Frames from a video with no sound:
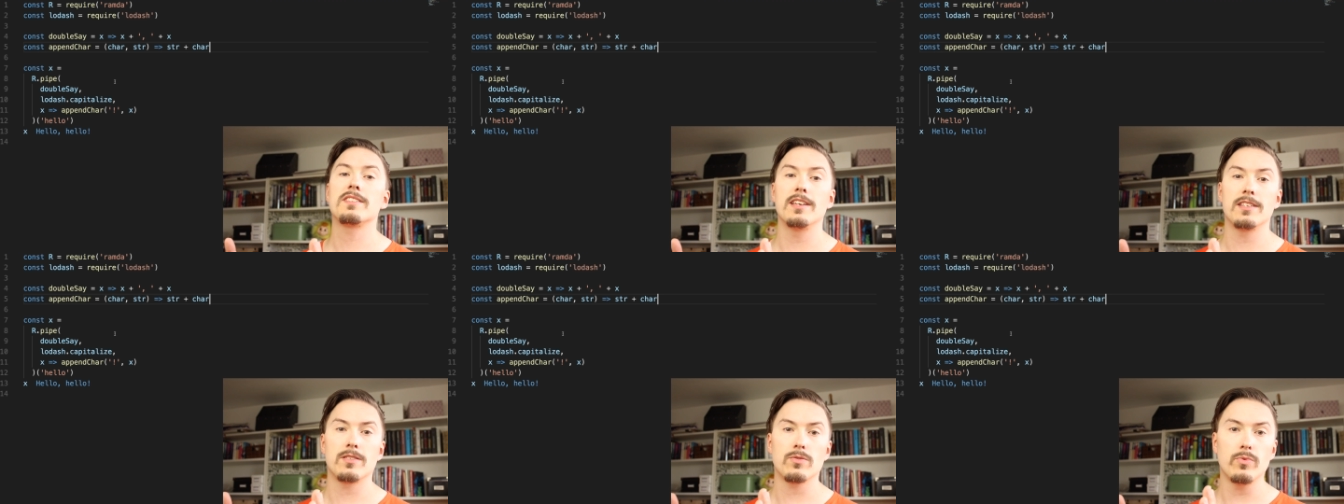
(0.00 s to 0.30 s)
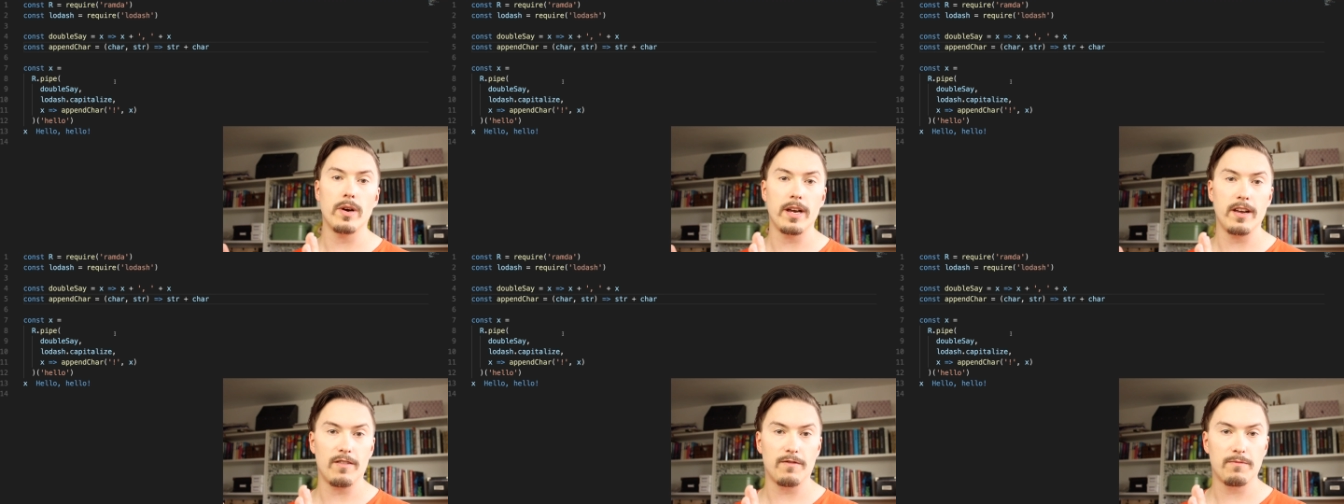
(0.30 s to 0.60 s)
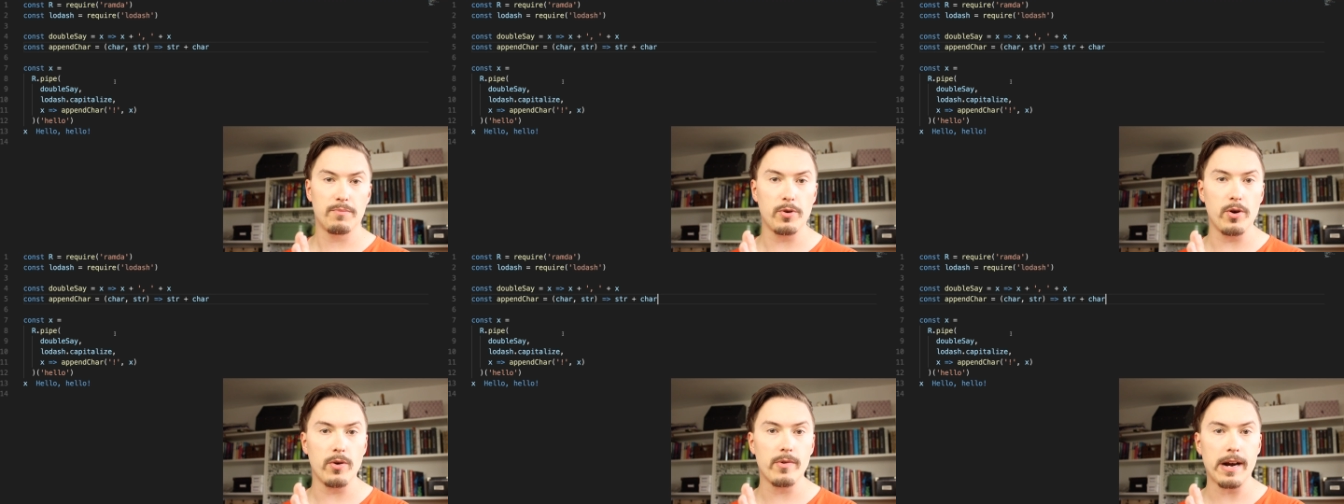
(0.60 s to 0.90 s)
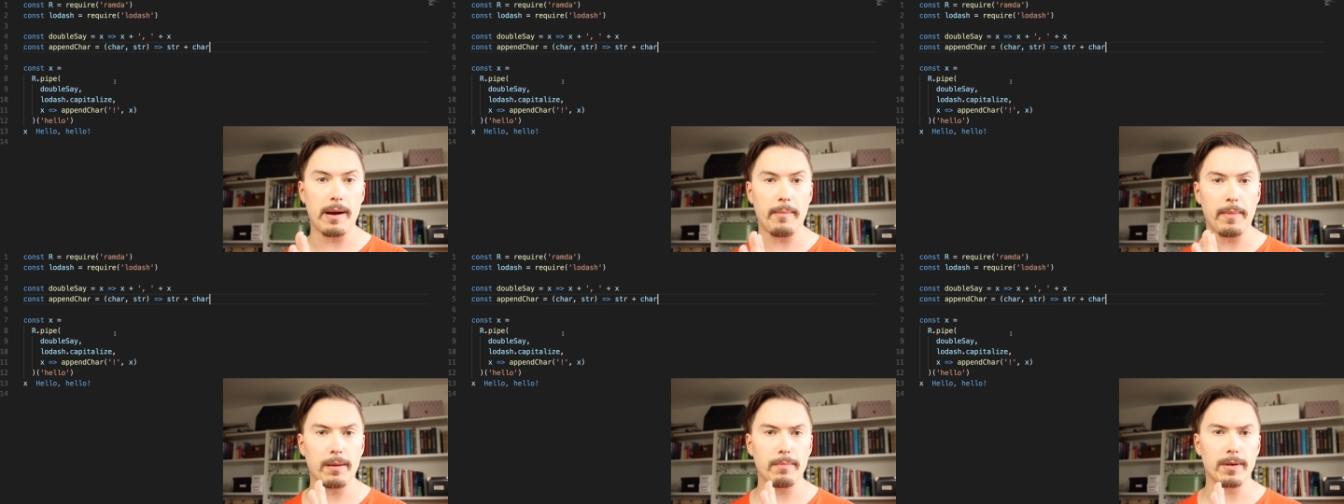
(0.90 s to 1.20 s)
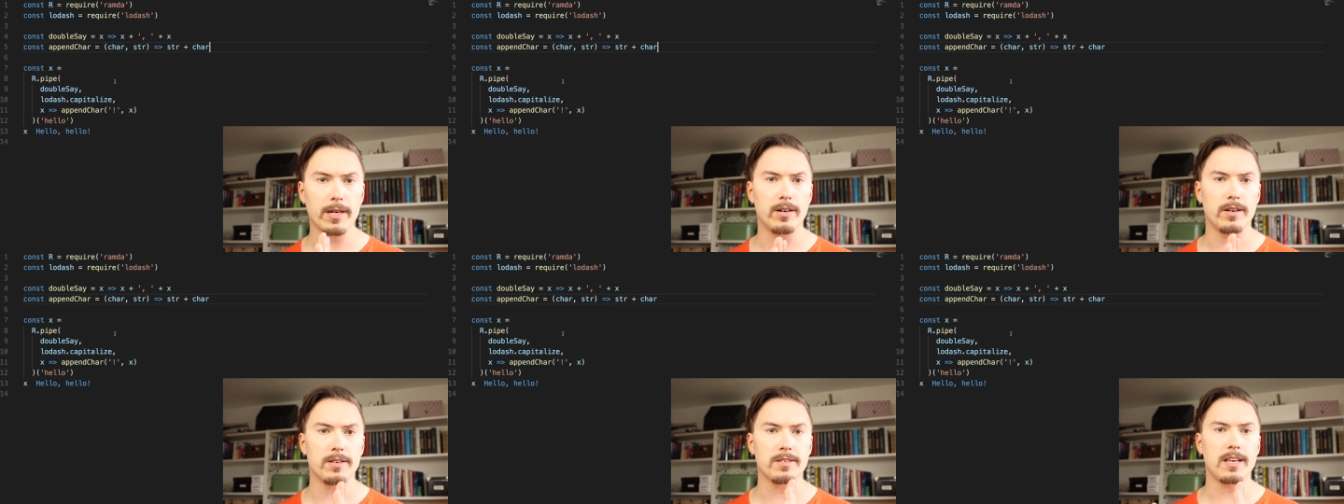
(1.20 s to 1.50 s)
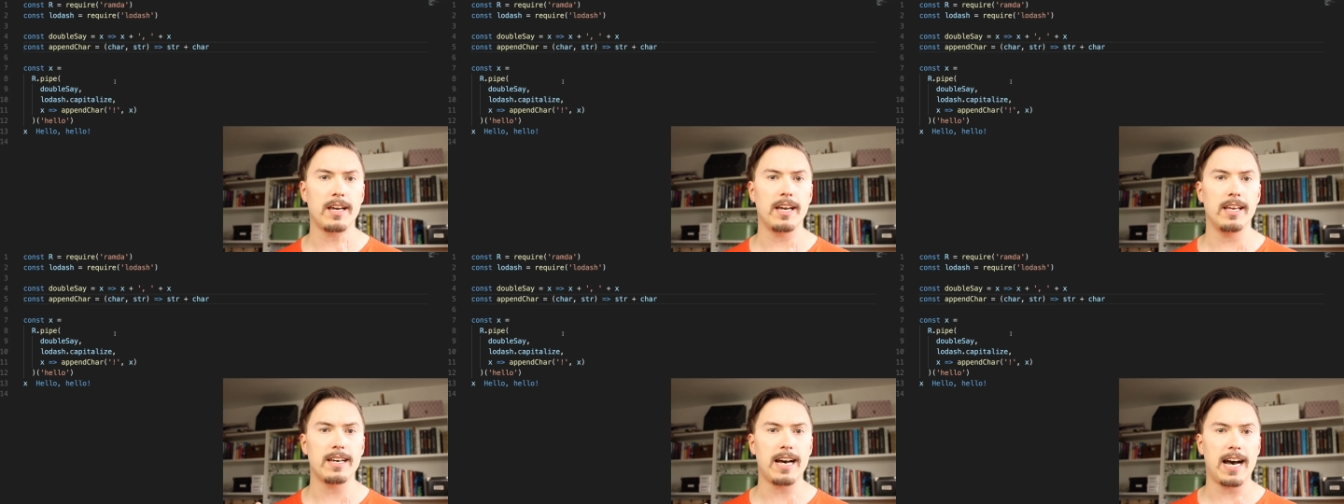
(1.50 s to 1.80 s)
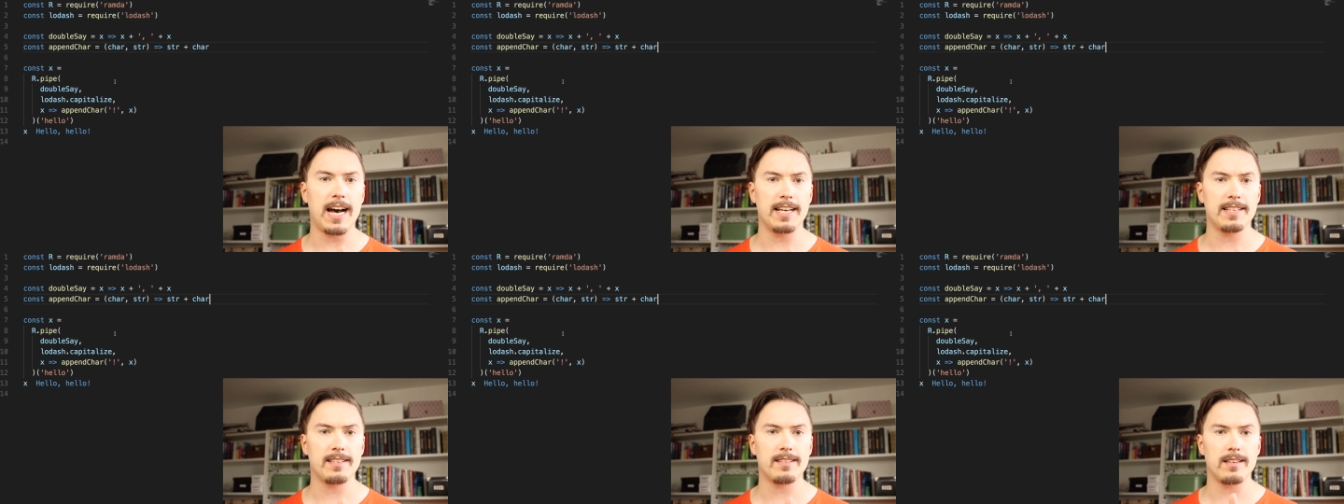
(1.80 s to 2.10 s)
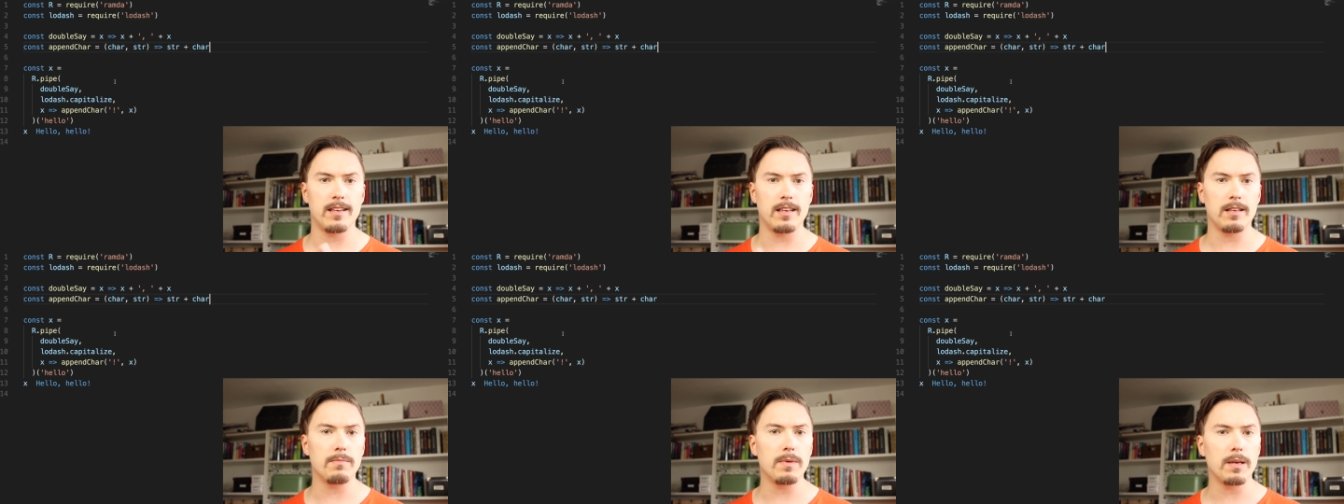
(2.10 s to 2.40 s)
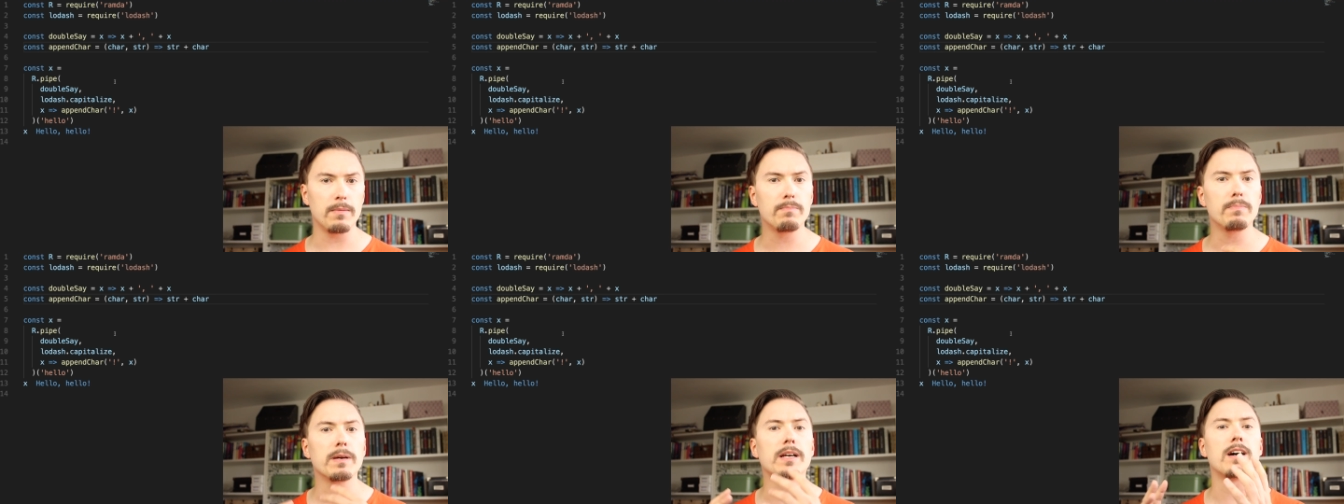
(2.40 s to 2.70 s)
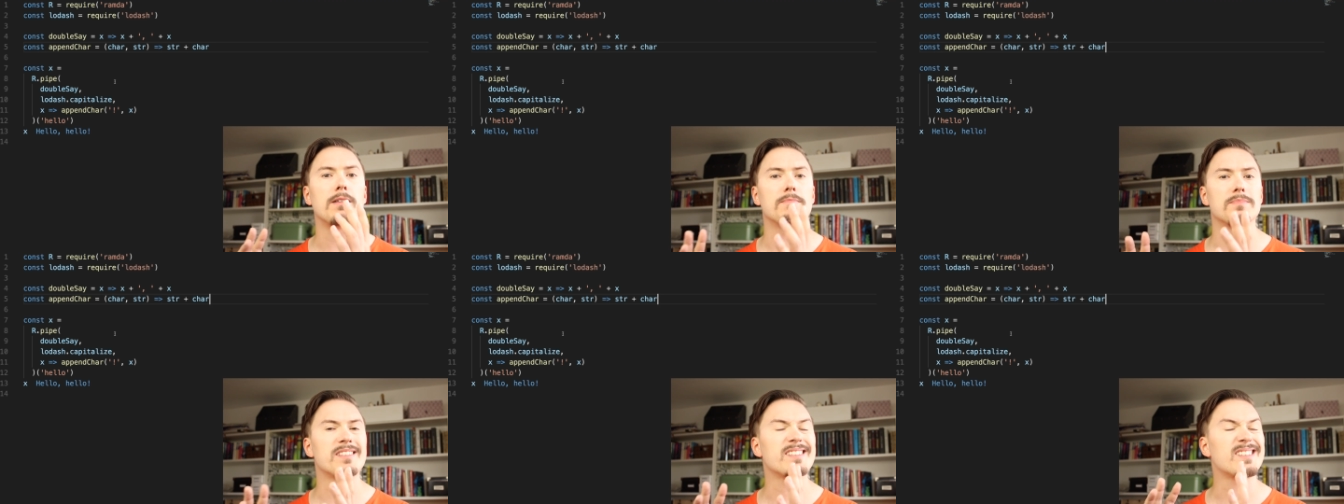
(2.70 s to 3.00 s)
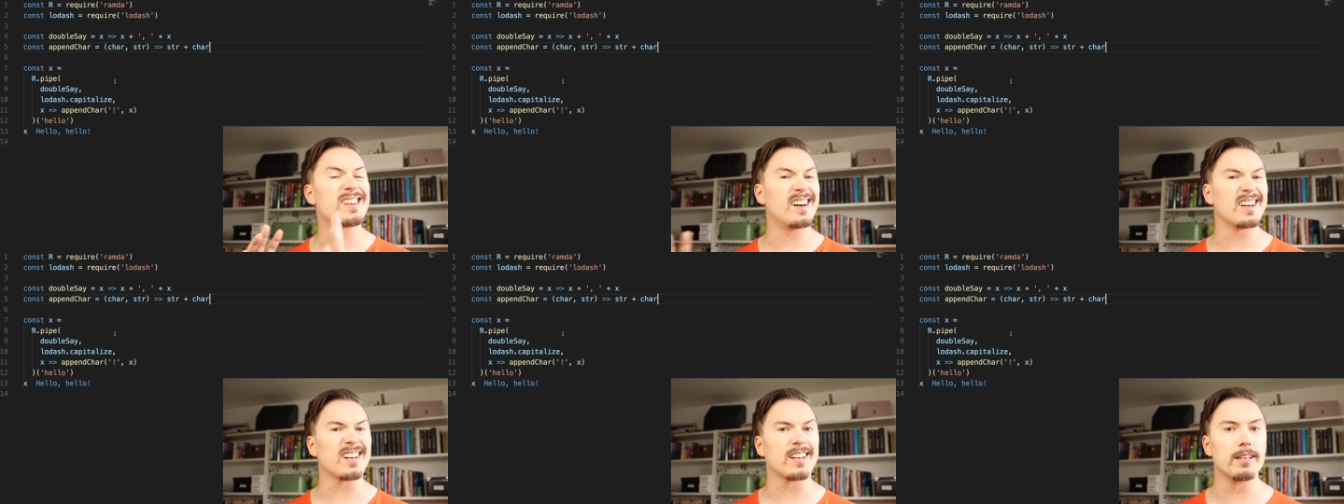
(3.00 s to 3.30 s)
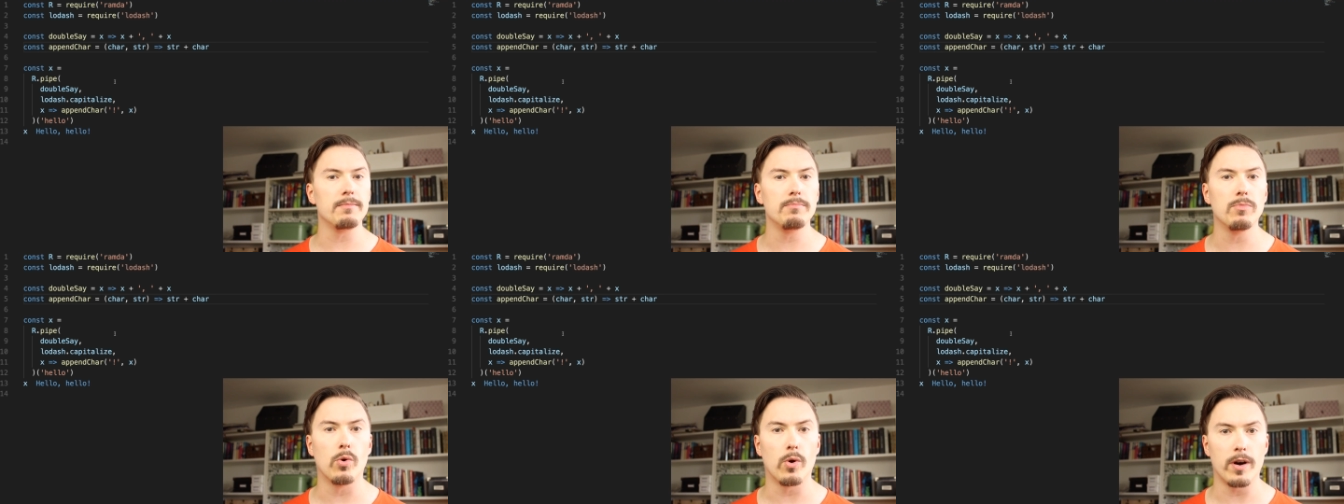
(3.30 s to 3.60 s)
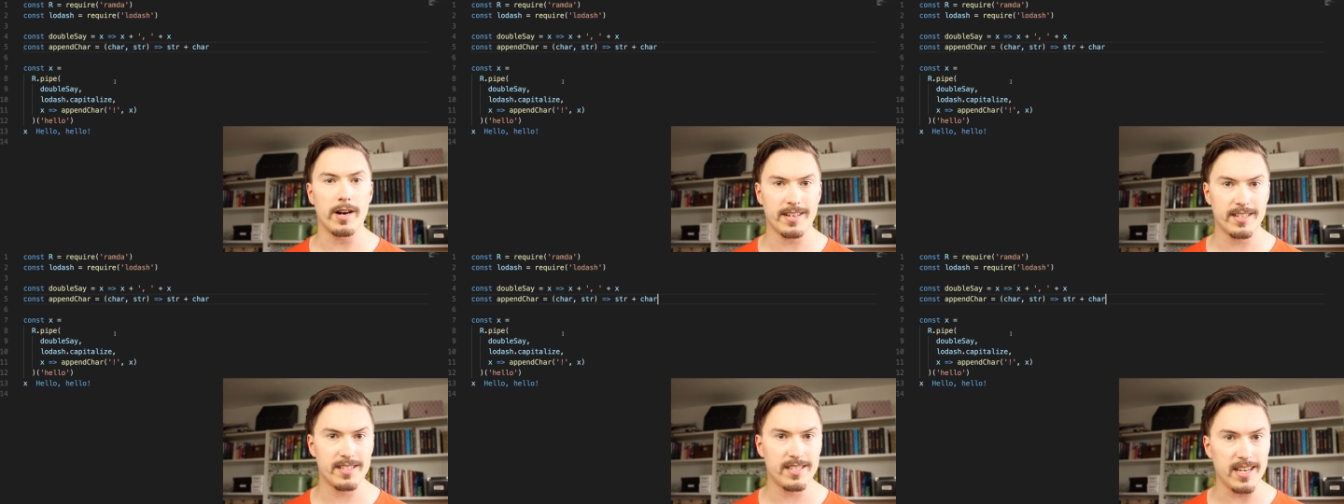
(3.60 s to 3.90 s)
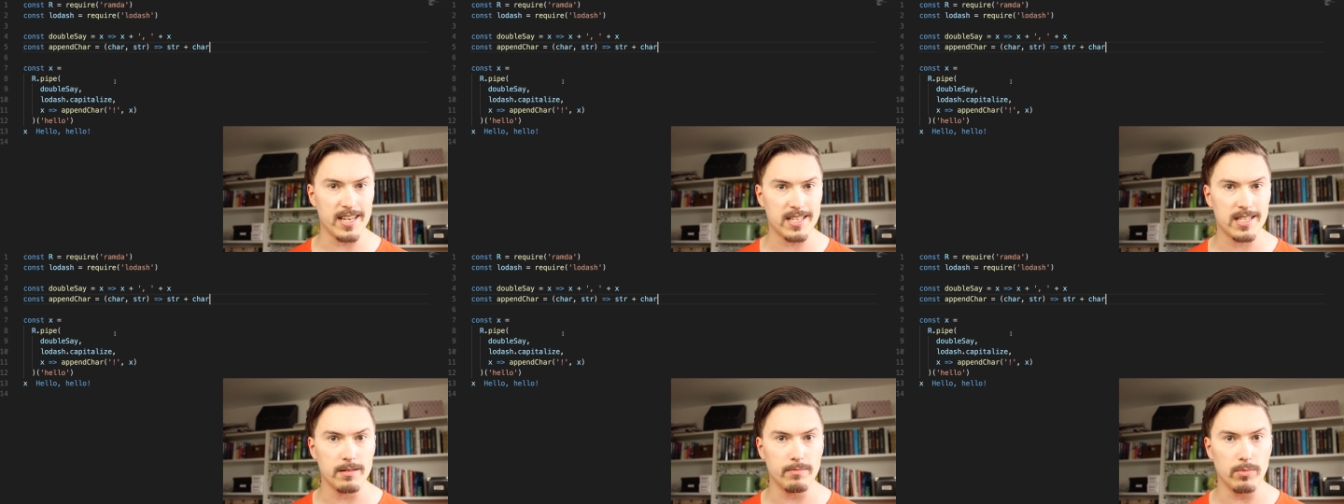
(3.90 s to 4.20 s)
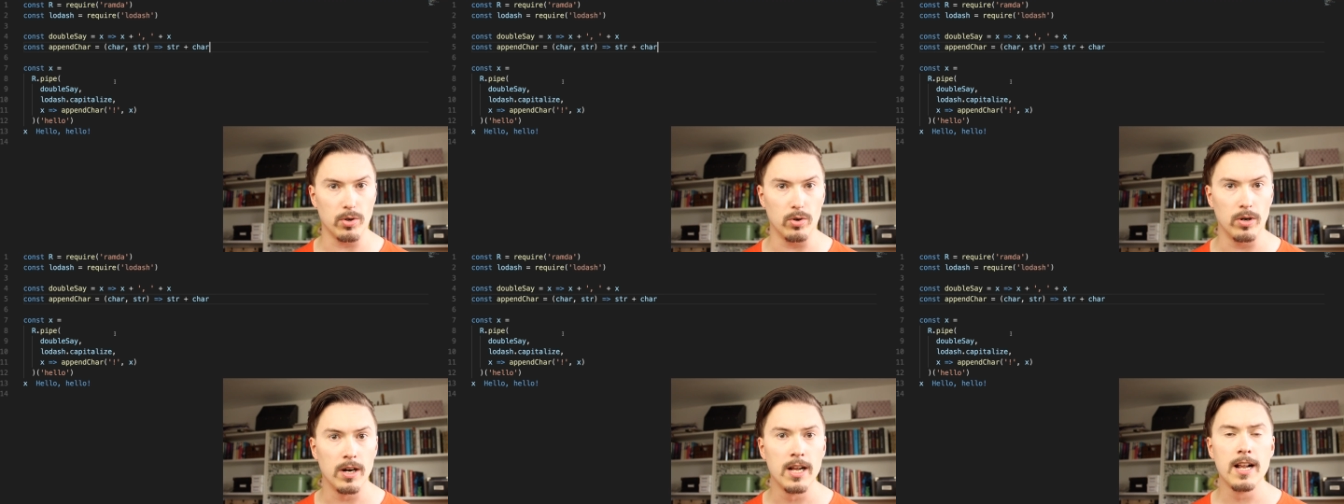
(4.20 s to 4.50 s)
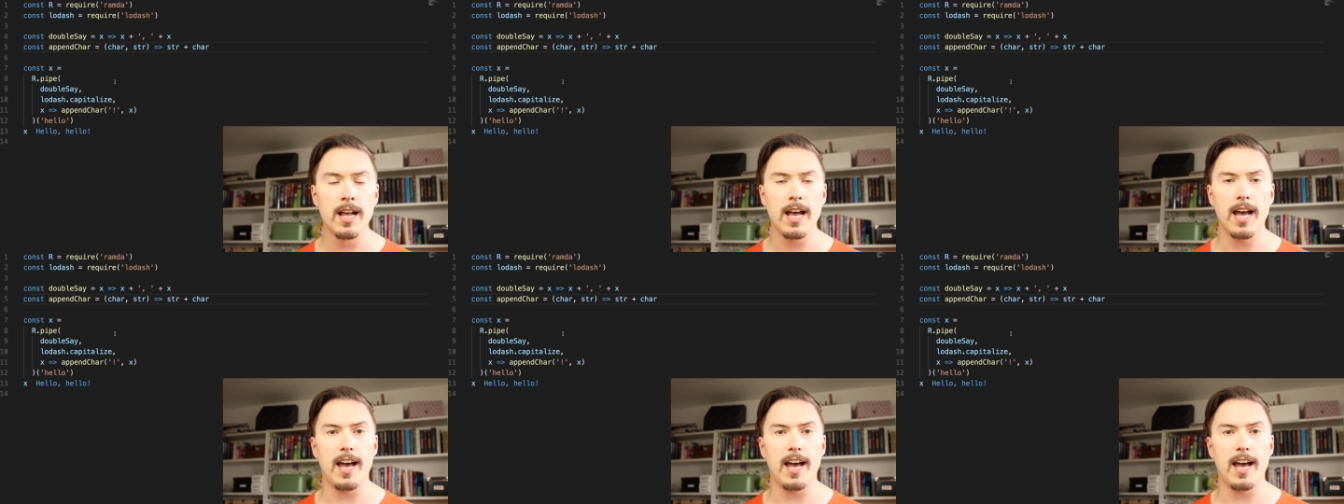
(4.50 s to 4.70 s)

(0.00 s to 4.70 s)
this way of programming because it becomes slightly more accessible,